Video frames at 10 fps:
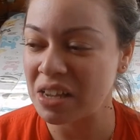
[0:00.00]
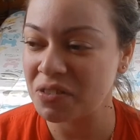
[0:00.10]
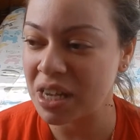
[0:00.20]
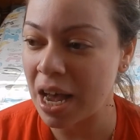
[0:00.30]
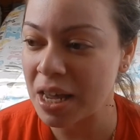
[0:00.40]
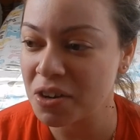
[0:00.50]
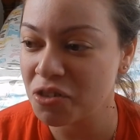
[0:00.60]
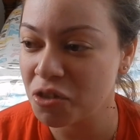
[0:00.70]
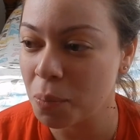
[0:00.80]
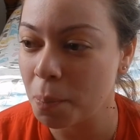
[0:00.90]
I've kind
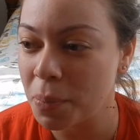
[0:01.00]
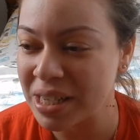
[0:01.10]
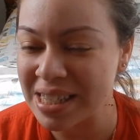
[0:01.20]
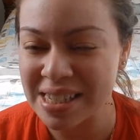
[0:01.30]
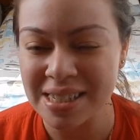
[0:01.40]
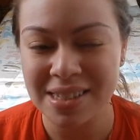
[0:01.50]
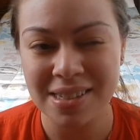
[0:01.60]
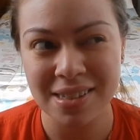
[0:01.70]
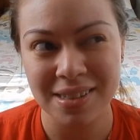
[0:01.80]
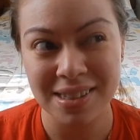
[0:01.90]
of been
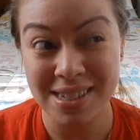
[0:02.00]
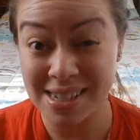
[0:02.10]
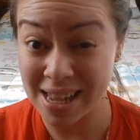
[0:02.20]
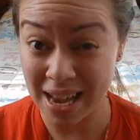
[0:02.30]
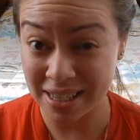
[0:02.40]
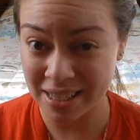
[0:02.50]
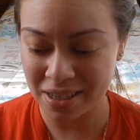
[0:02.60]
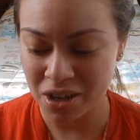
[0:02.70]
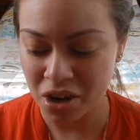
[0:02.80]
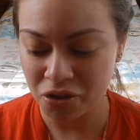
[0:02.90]
slacking